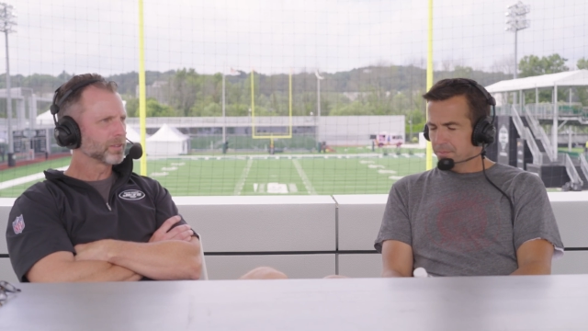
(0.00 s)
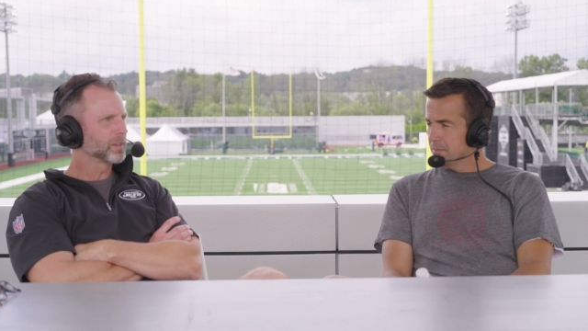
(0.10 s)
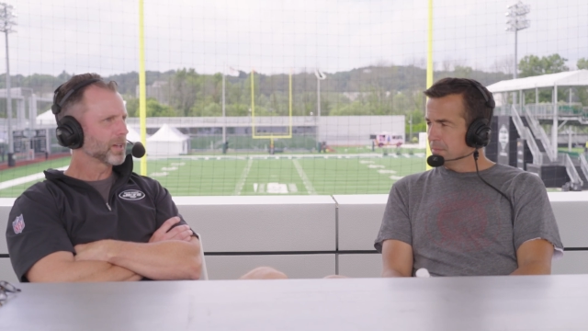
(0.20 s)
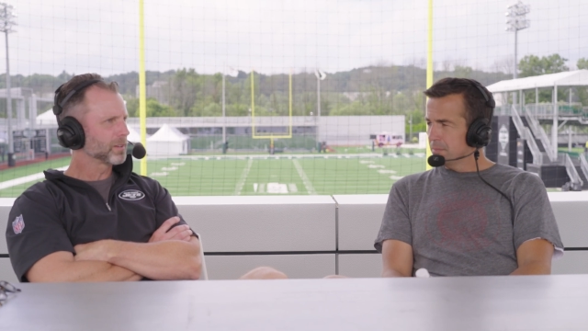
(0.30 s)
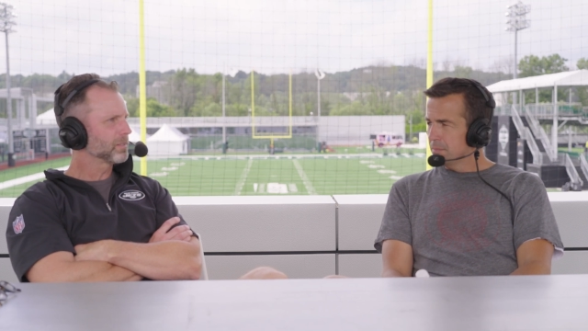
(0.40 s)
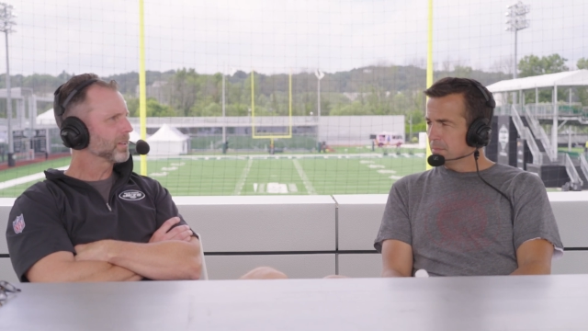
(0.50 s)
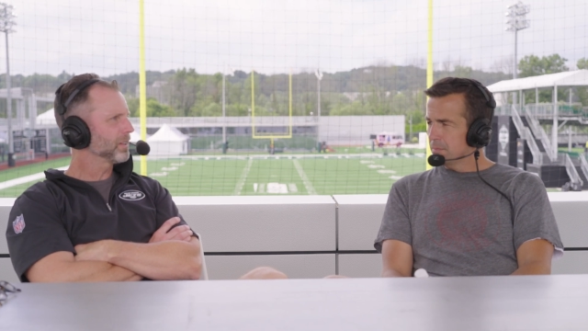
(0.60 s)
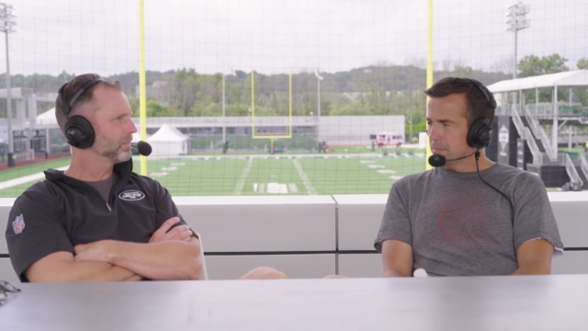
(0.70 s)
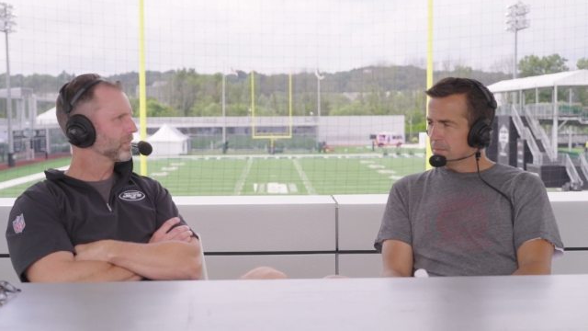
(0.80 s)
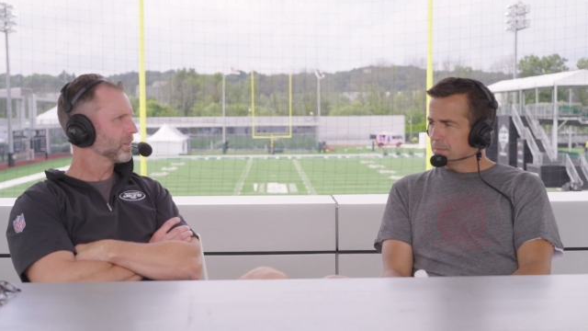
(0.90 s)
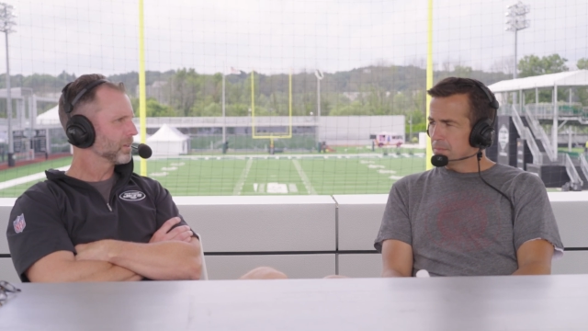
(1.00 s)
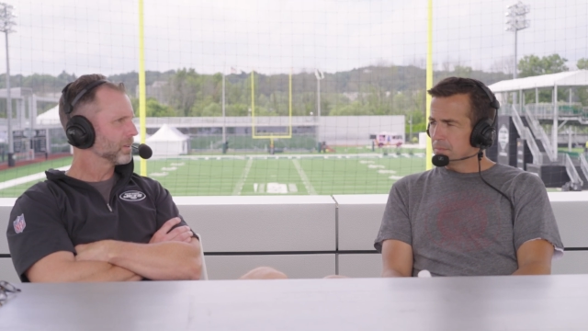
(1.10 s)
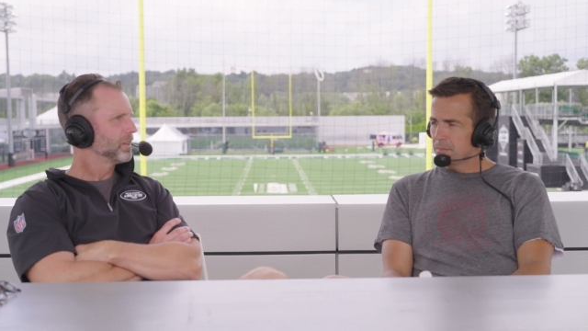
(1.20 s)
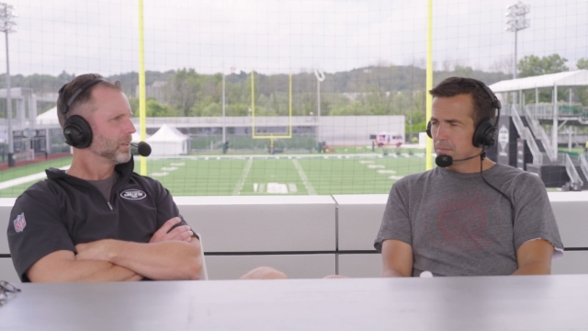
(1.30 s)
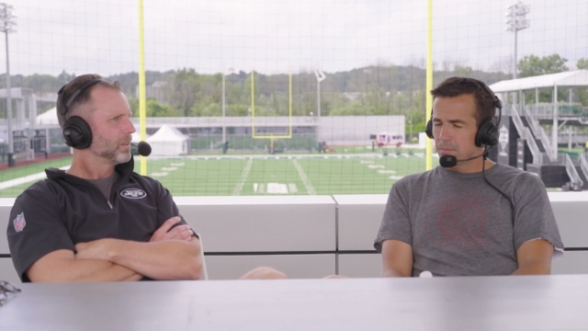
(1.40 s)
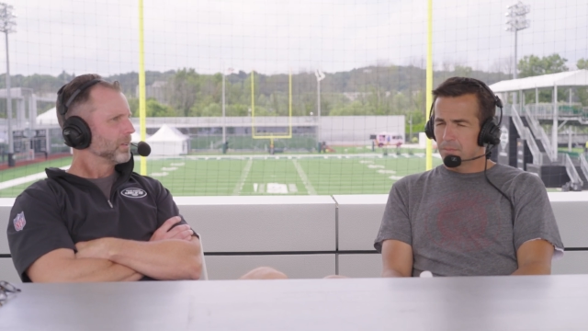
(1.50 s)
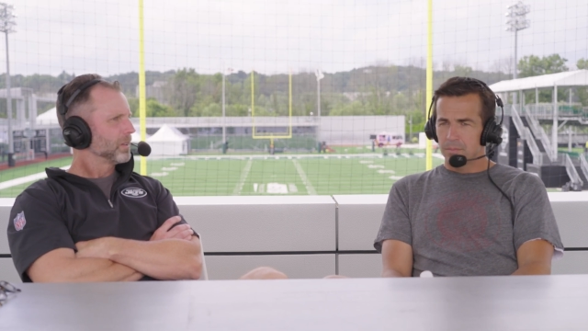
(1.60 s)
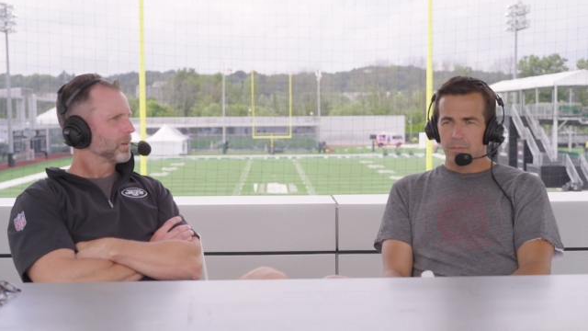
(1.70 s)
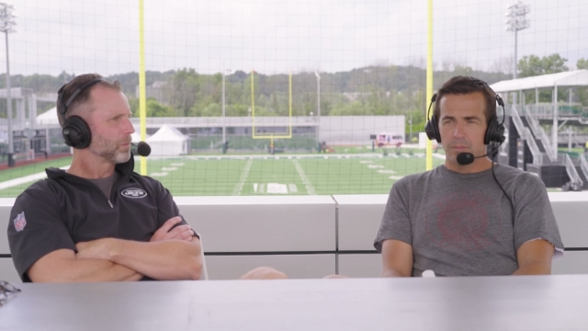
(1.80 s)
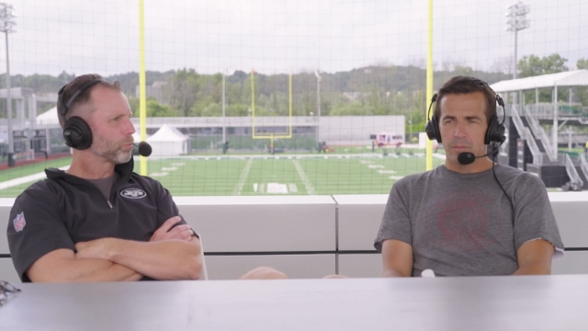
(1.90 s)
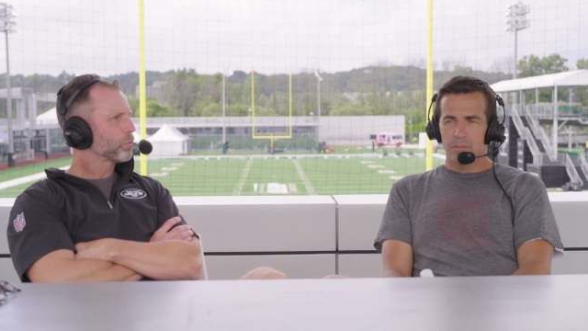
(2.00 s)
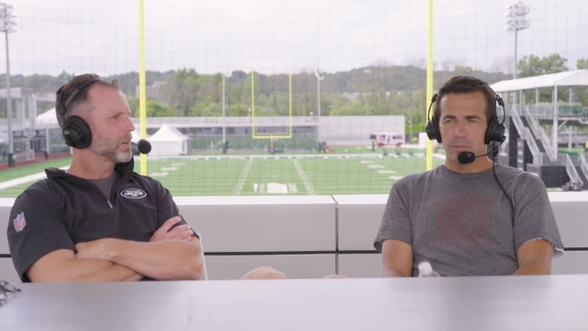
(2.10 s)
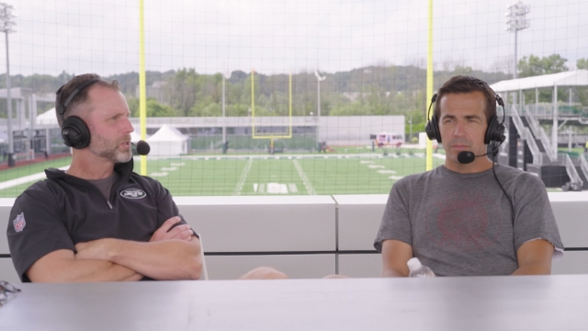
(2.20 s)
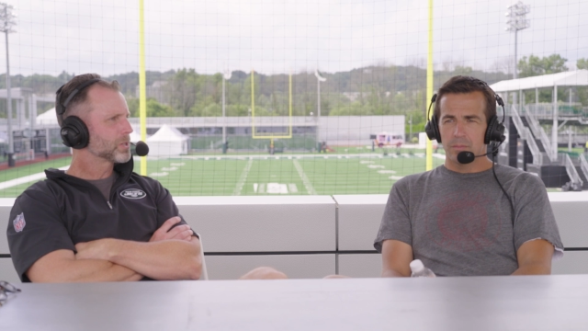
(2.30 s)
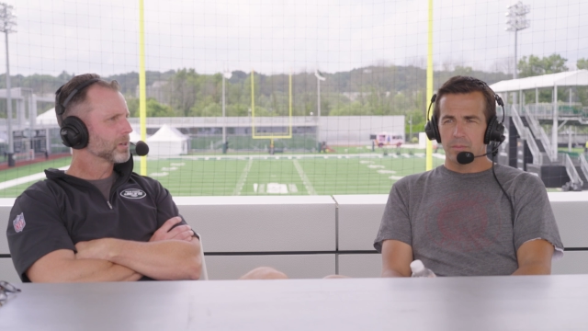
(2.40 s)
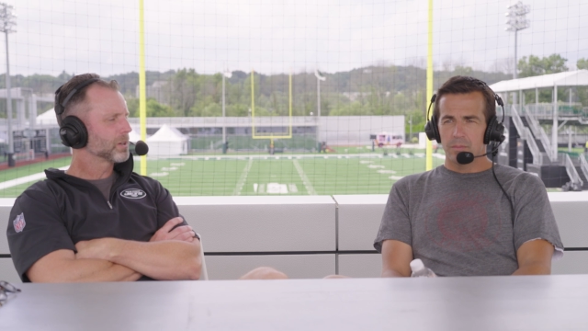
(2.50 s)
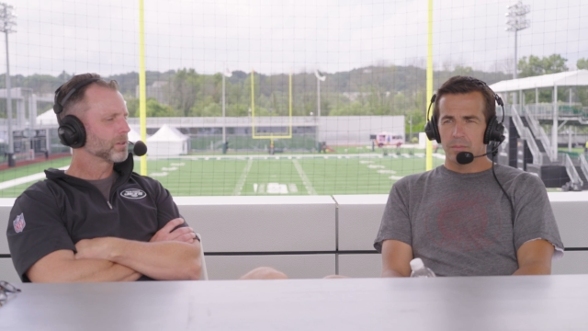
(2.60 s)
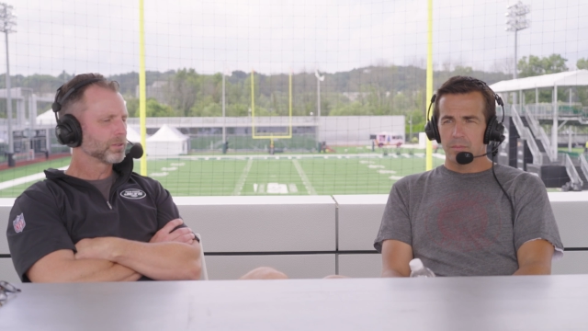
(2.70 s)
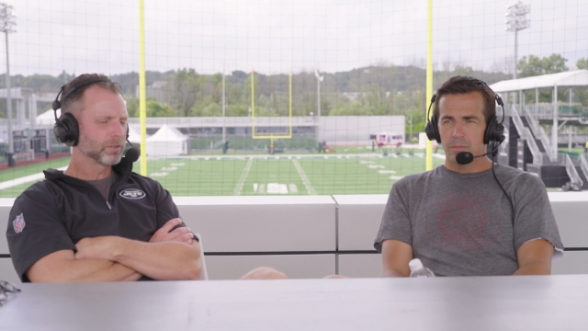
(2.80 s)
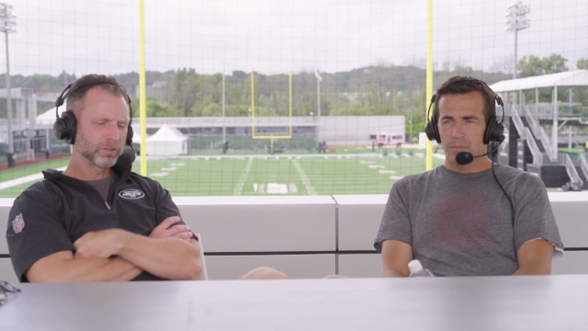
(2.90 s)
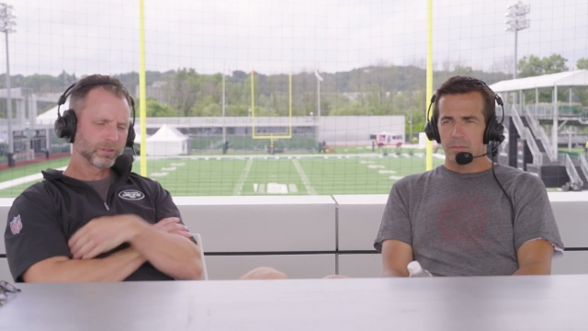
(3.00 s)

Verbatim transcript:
Speaker 1: and I think he's going to uh, preach uh,